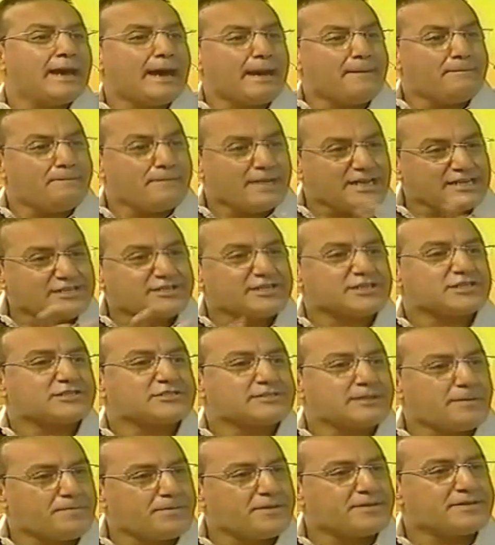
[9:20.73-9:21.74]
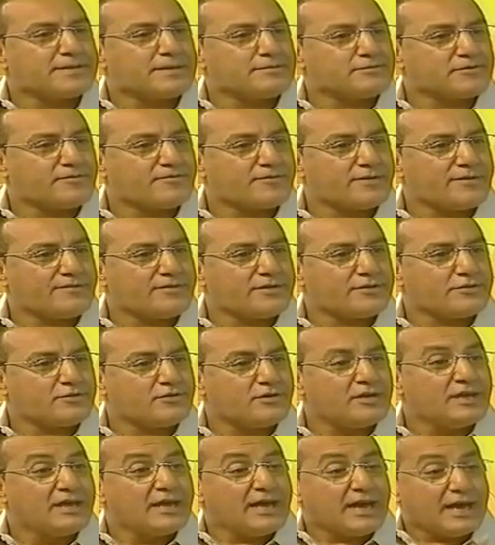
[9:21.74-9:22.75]
A major step in terms of revenue.
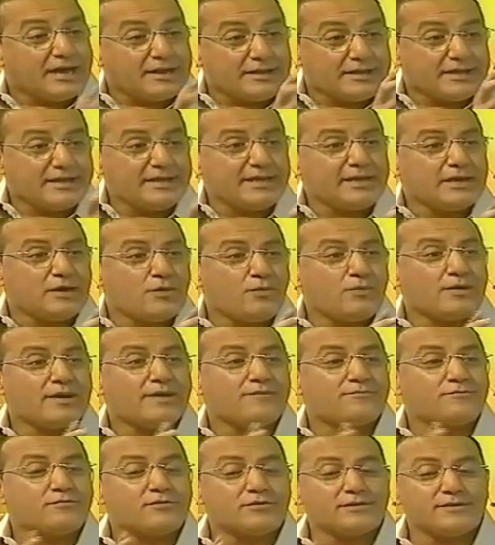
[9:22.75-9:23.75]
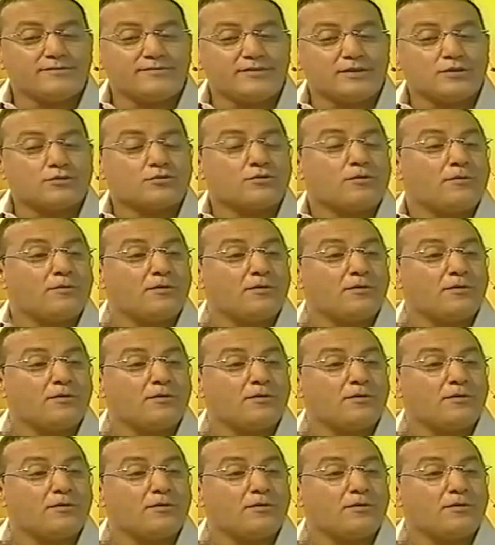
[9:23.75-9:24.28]
And here we have not even